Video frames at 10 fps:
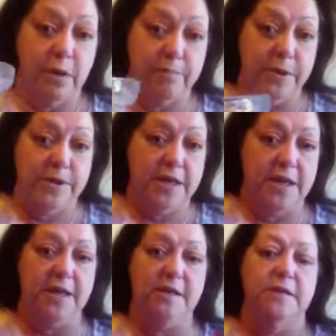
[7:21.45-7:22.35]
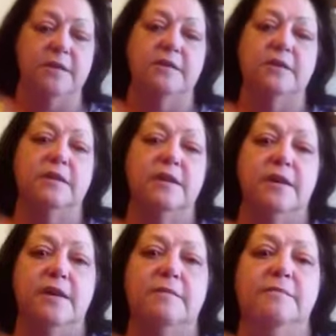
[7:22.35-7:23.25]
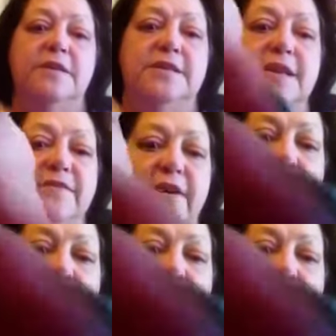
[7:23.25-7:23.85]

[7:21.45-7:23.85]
appetit. Let's see if